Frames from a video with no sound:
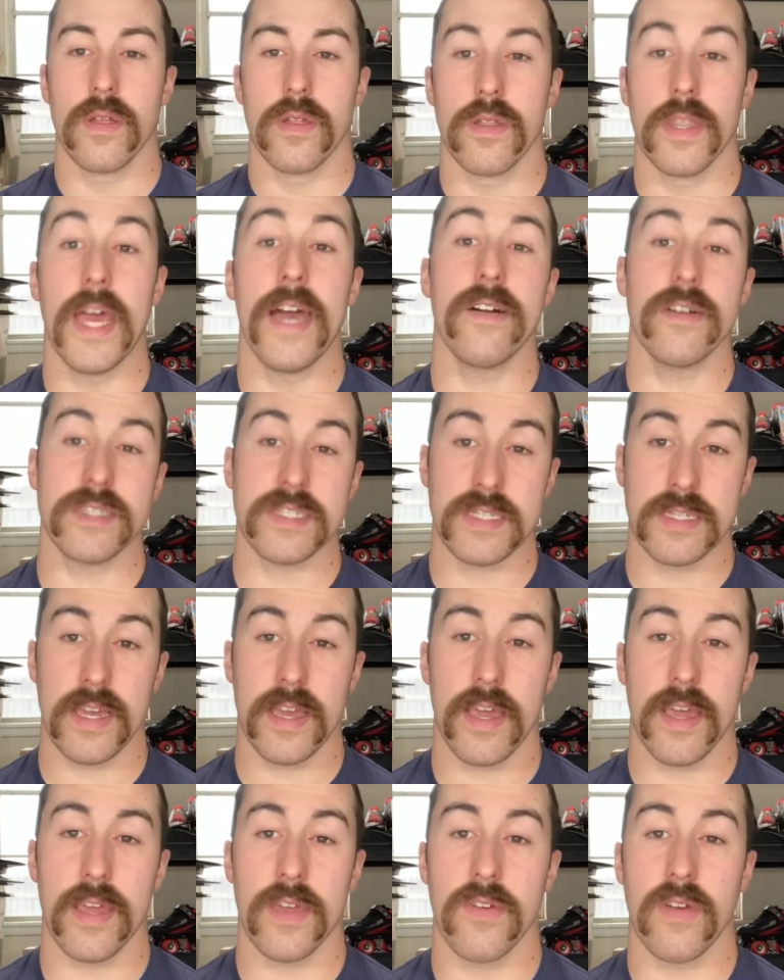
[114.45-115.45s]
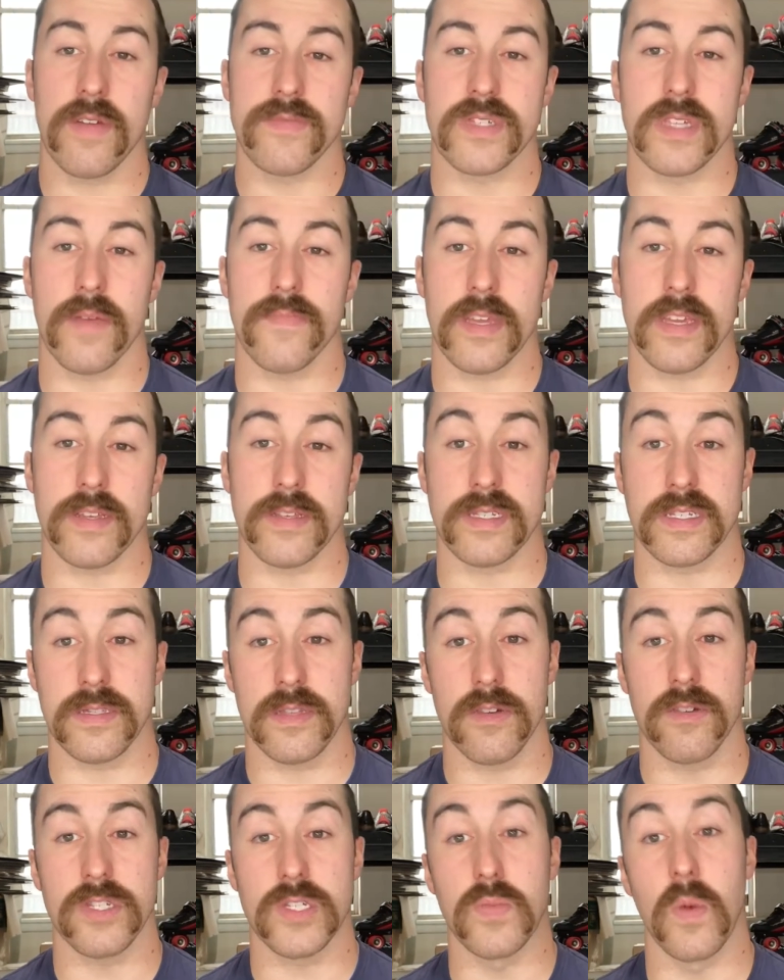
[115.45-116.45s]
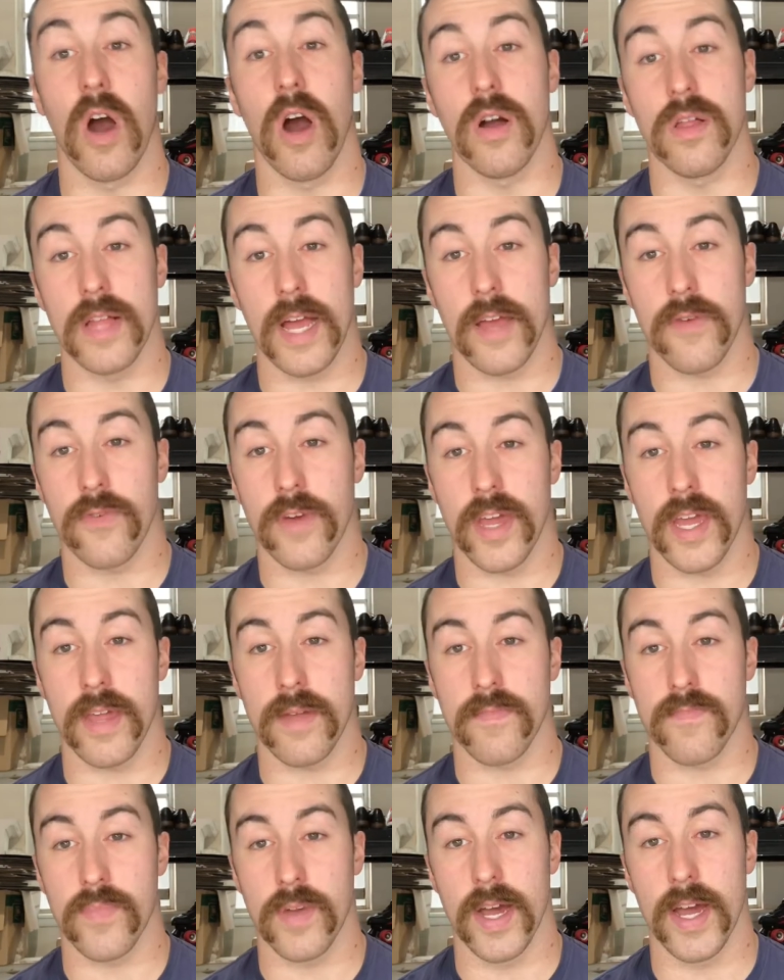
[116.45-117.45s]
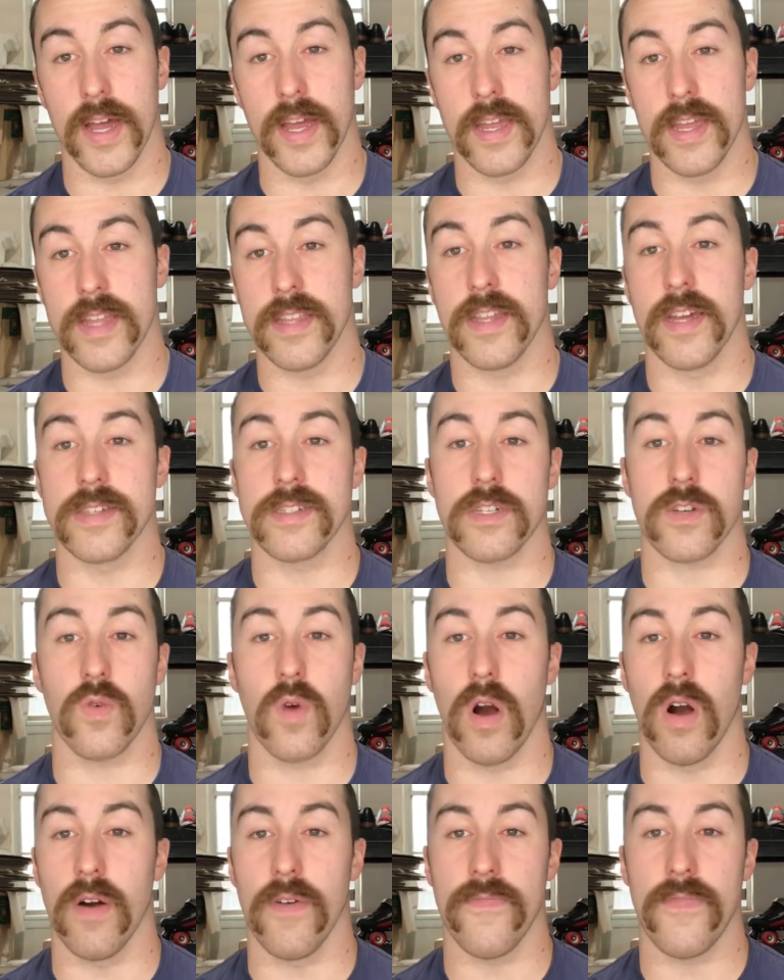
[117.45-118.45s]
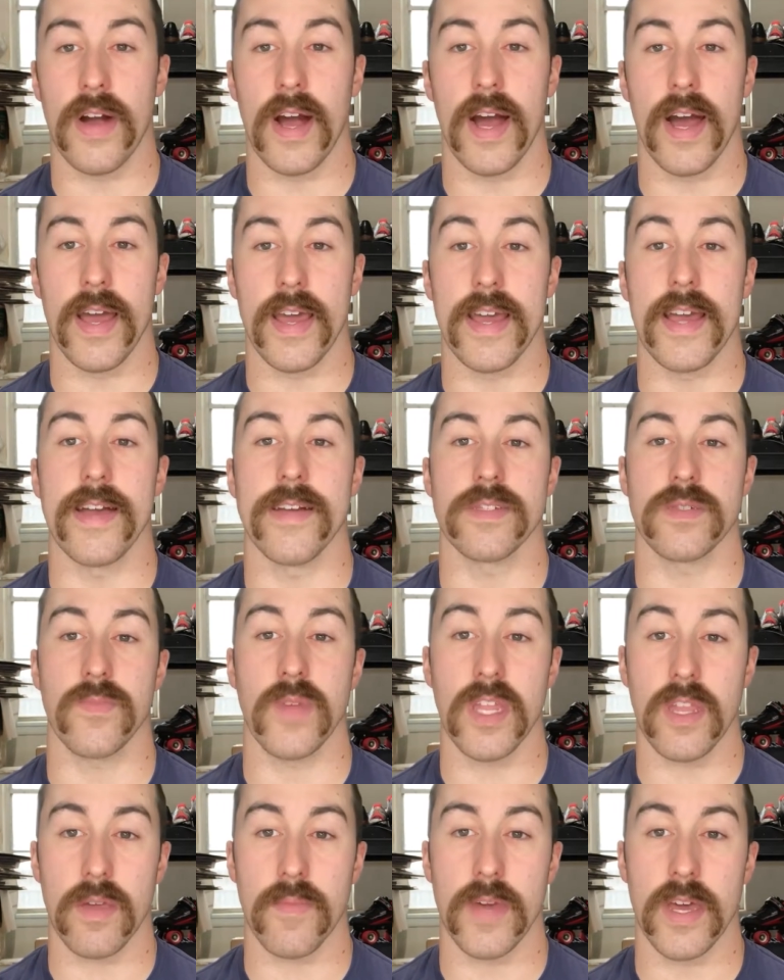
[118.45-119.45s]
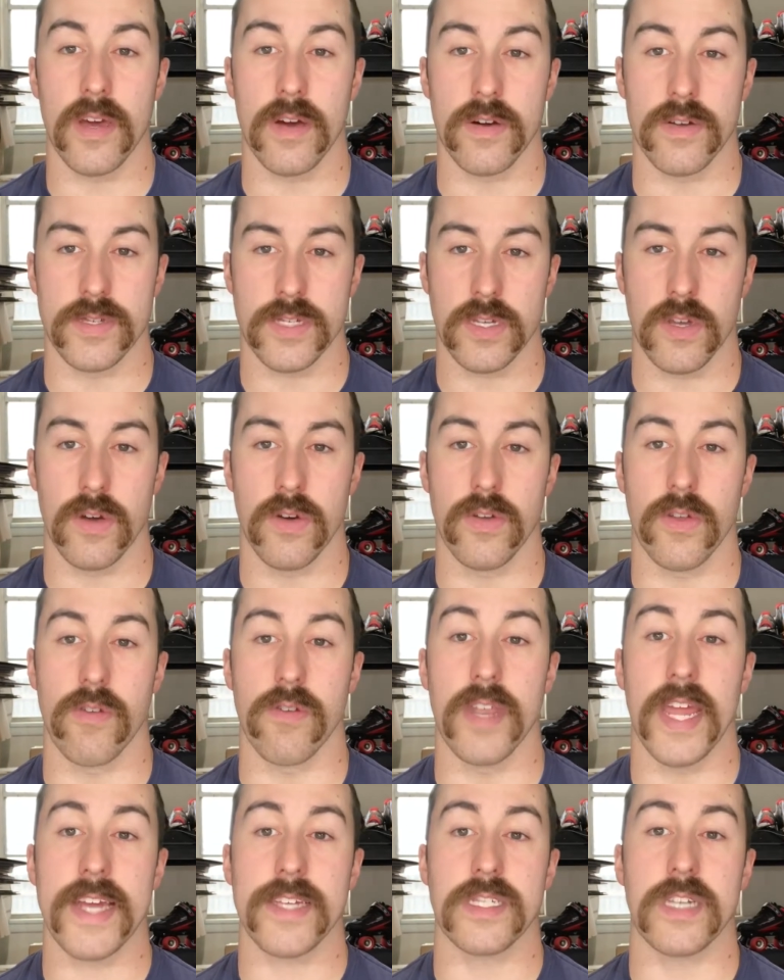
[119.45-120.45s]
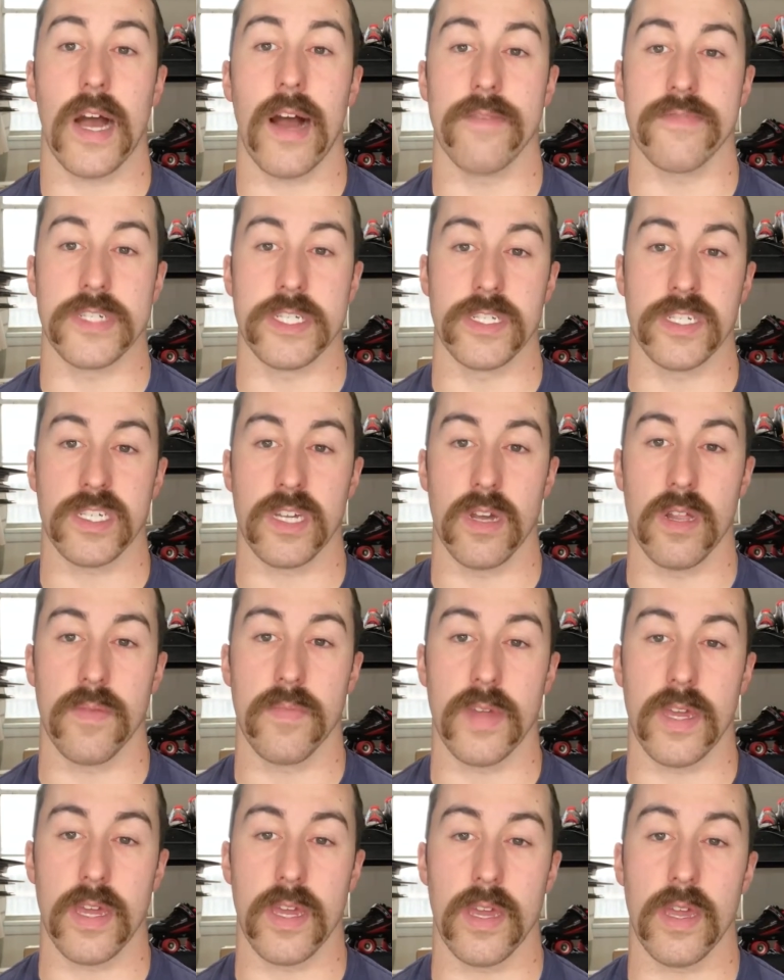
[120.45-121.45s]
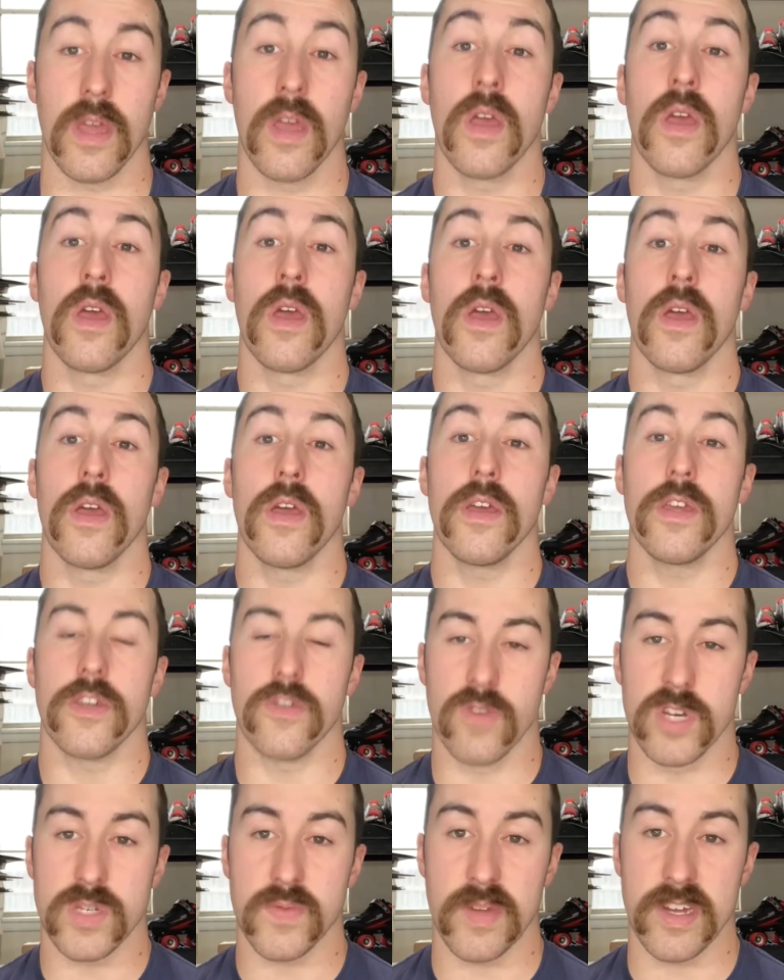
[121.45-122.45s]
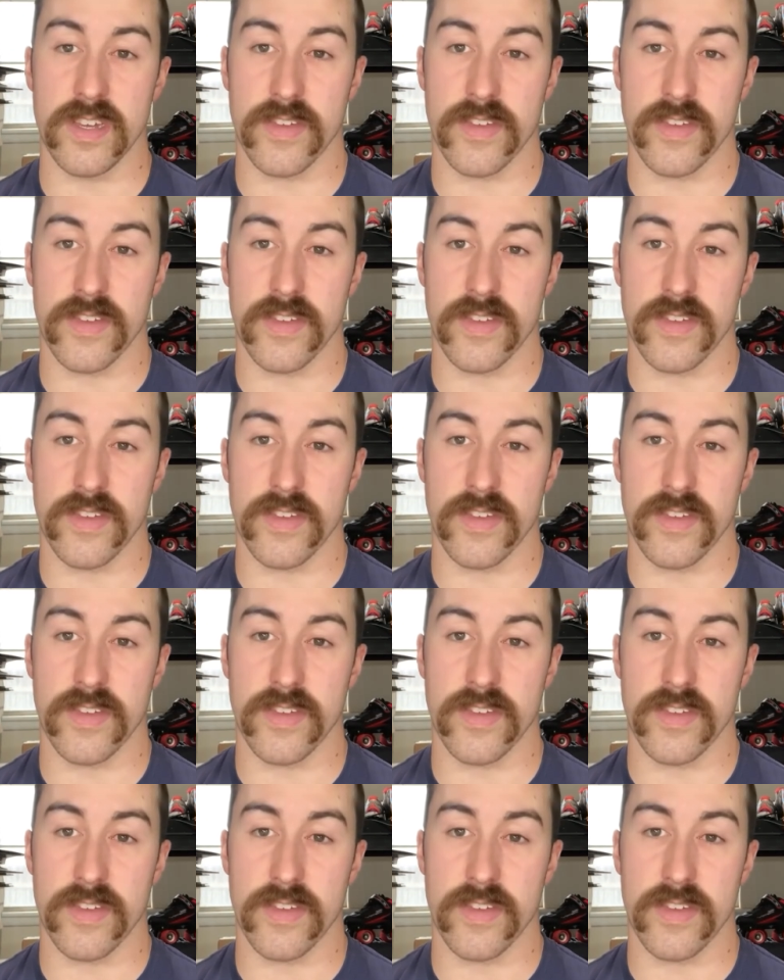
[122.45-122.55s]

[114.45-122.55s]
Now let's say you have something that's still small and lightweight, but it doesn't qualify as media mail. So your next option is going to be USPS